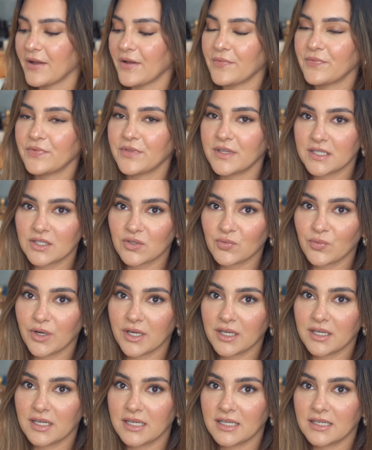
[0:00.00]
And this
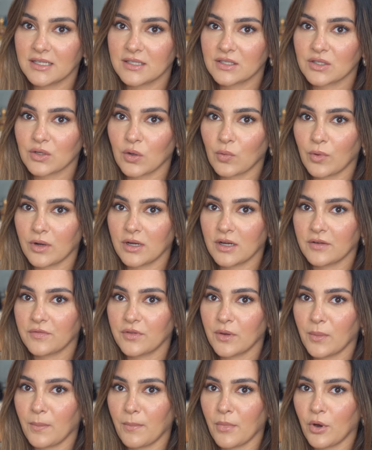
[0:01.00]
one is one of
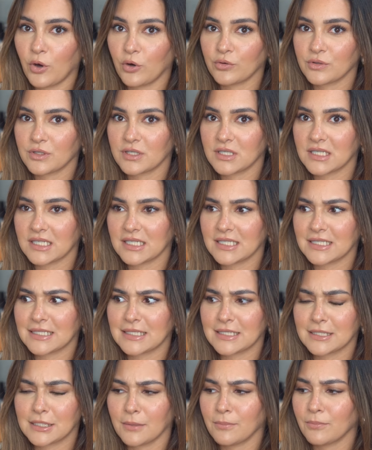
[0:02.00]
the most
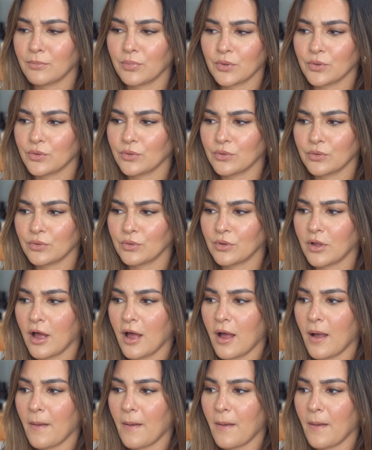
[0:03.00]
simple